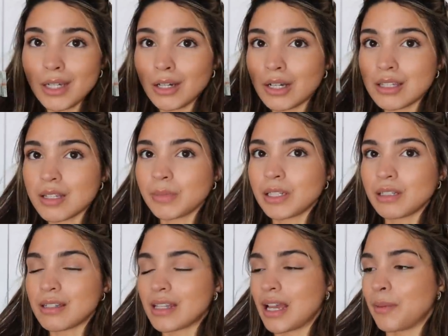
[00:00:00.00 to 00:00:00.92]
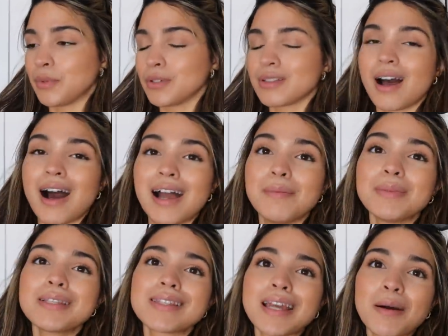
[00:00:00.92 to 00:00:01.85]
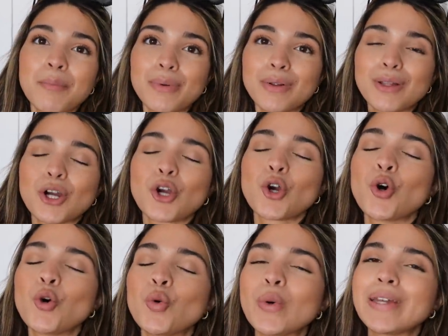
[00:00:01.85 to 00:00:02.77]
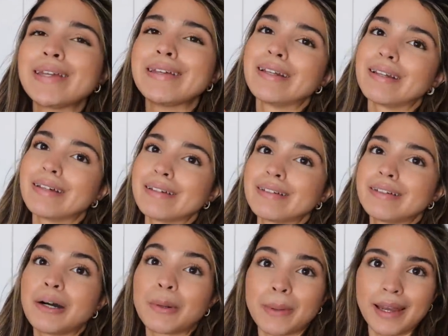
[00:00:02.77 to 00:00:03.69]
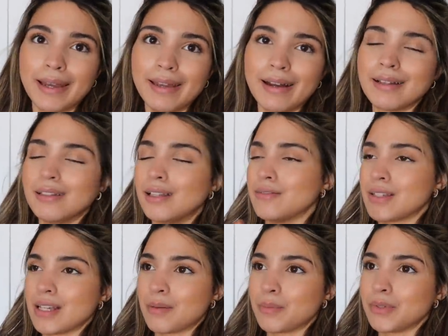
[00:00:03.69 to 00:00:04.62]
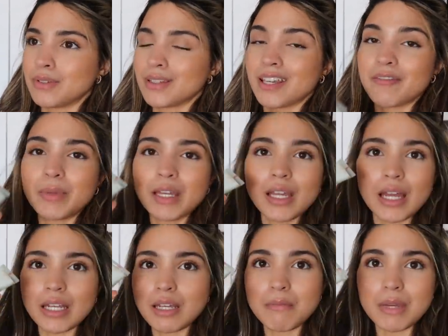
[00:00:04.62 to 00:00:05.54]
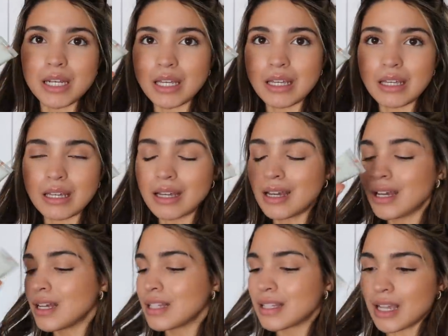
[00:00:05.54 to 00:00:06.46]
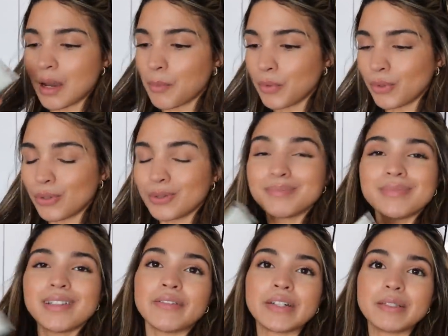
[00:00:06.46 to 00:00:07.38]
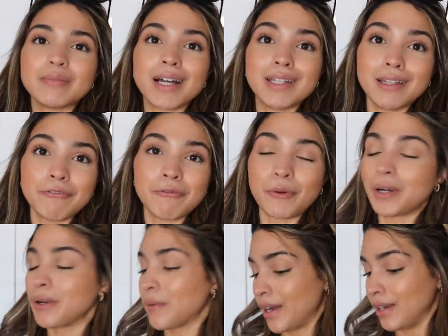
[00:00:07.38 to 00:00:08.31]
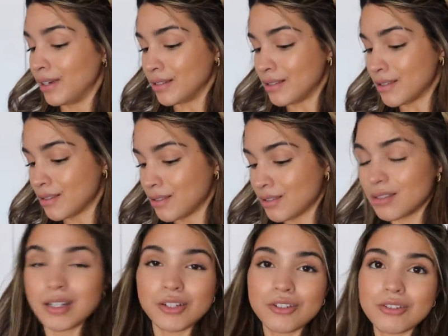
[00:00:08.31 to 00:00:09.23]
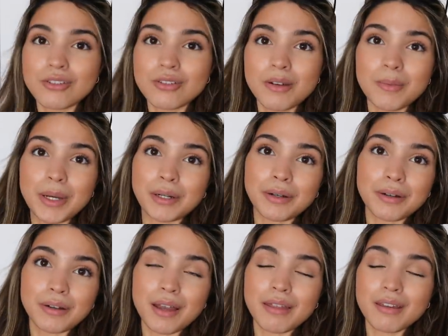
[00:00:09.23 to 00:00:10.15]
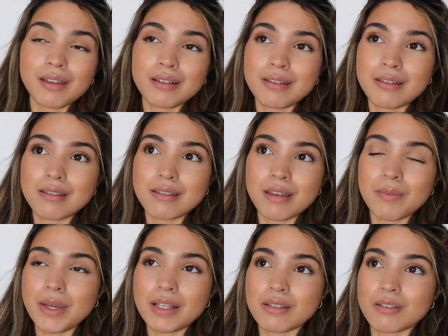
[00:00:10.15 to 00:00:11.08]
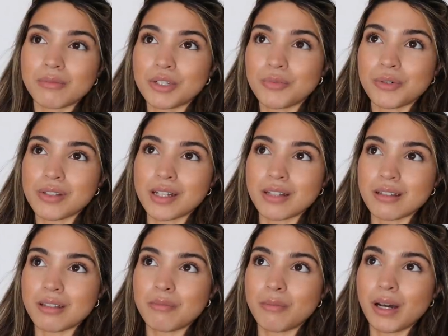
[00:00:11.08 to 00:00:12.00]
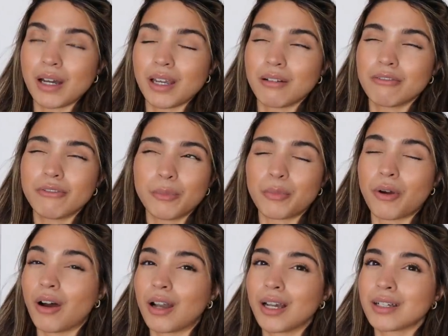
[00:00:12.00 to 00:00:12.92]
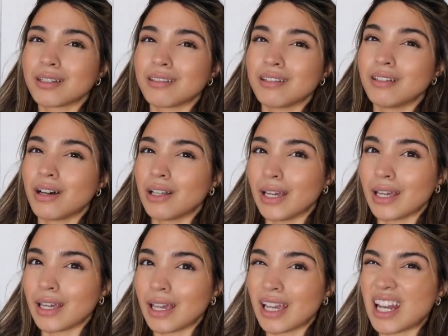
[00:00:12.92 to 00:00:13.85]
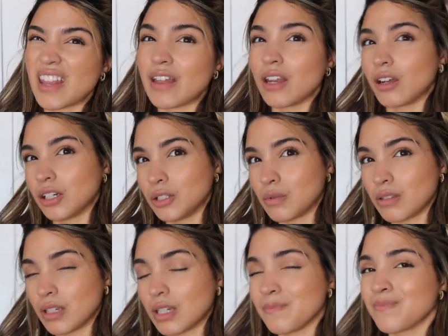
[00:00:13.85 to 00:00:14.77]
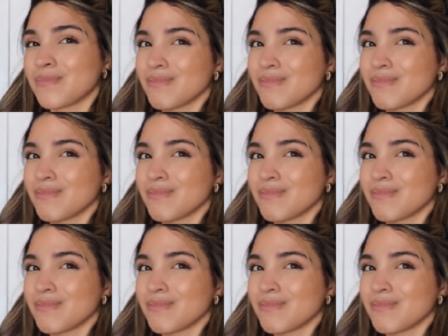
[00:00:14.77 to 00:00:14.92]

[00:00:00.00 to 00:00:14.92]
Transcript: got some little samples. I am a sample queen. Okay, I love samples. Give me any mini sample, love it. I live for it, okay? It's such a better, I think it makes so much more sense than buying a full product and then not liking it and then not using it,